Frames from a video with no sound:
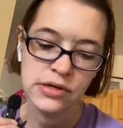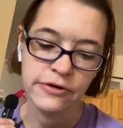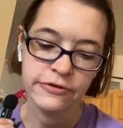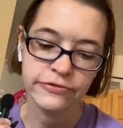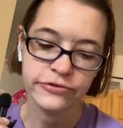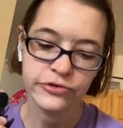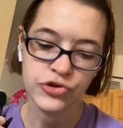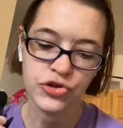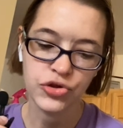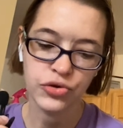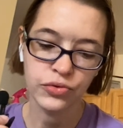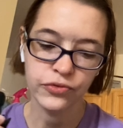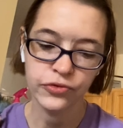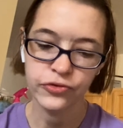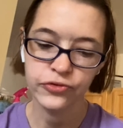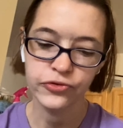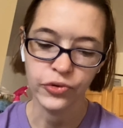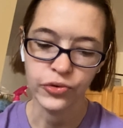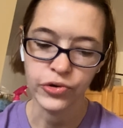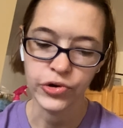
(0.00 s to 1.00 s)
for June
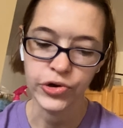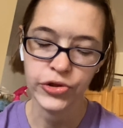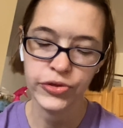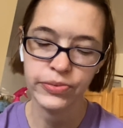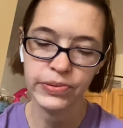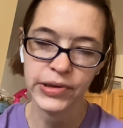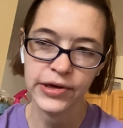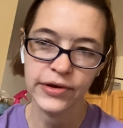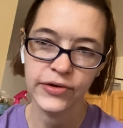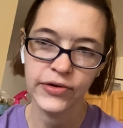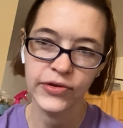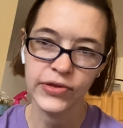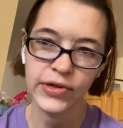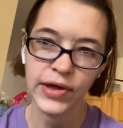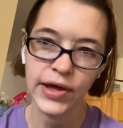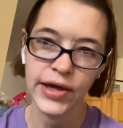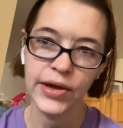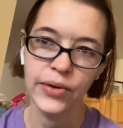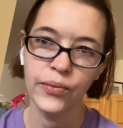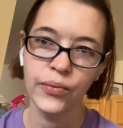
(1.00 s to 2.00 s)
4th because
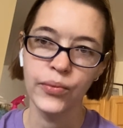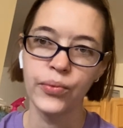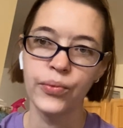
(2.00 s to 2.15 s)
I